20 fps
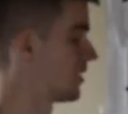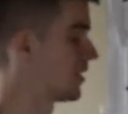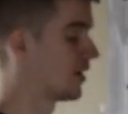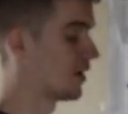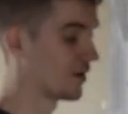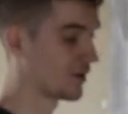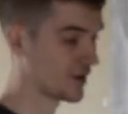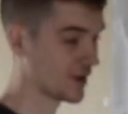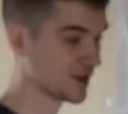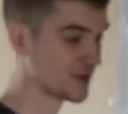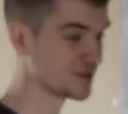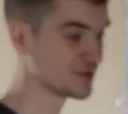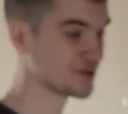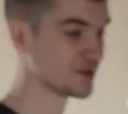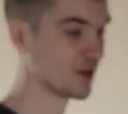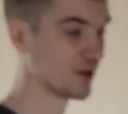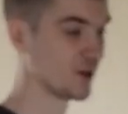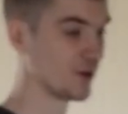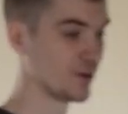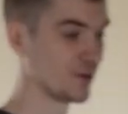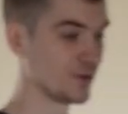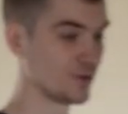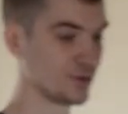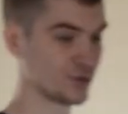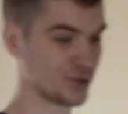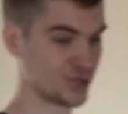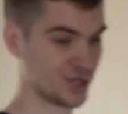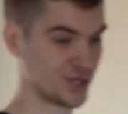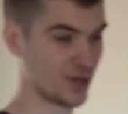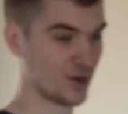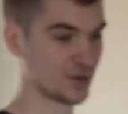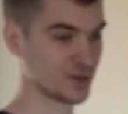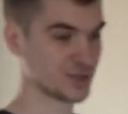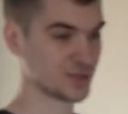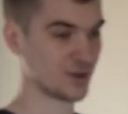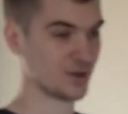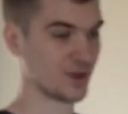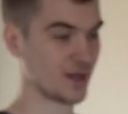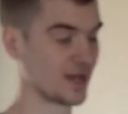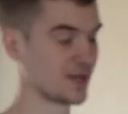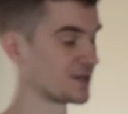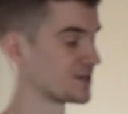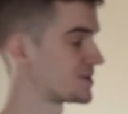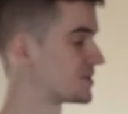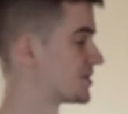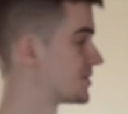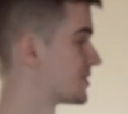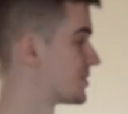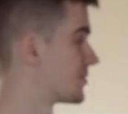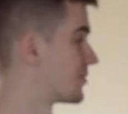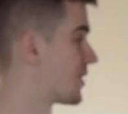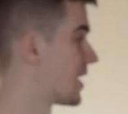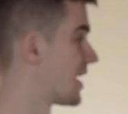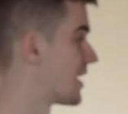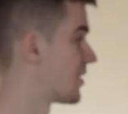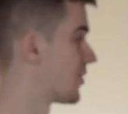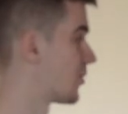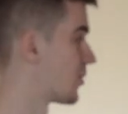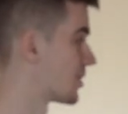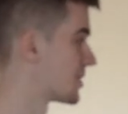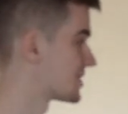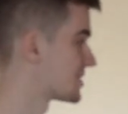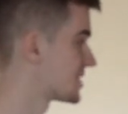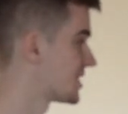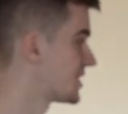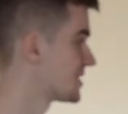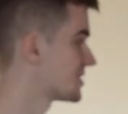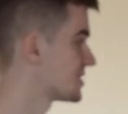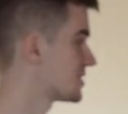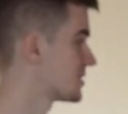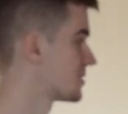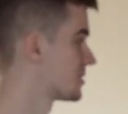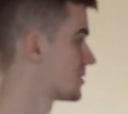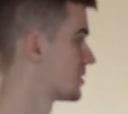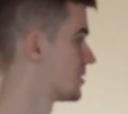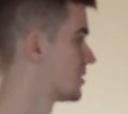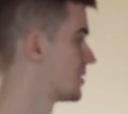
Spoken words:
Okay, so she also likes to ride horses.